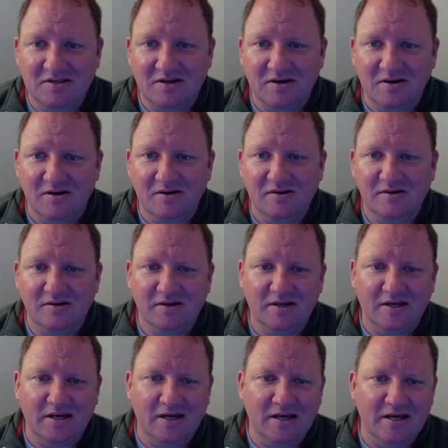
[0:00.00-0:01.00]
there.
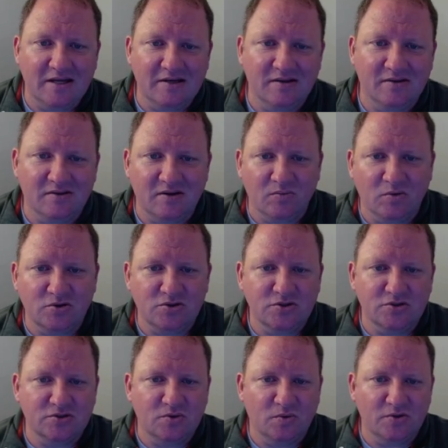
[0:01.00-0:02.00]
And then we're
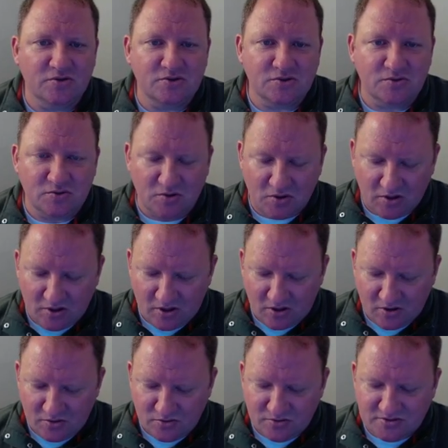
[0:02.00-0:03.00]
just going to
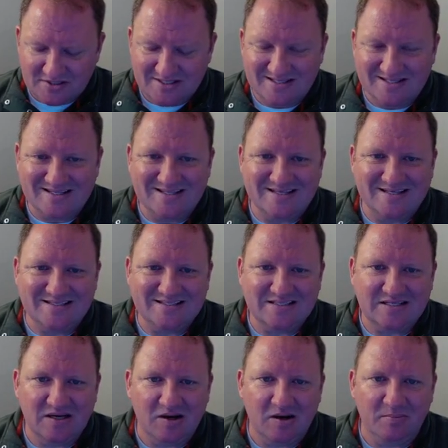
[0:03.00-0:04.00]
close this
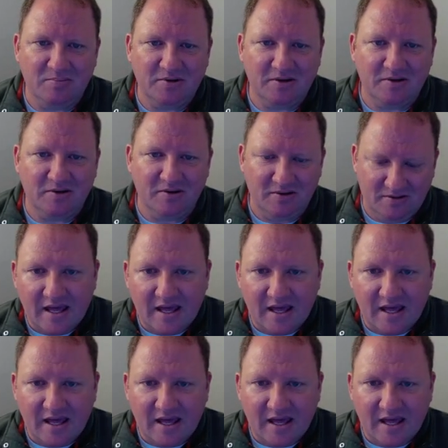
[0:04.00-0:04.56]
up here.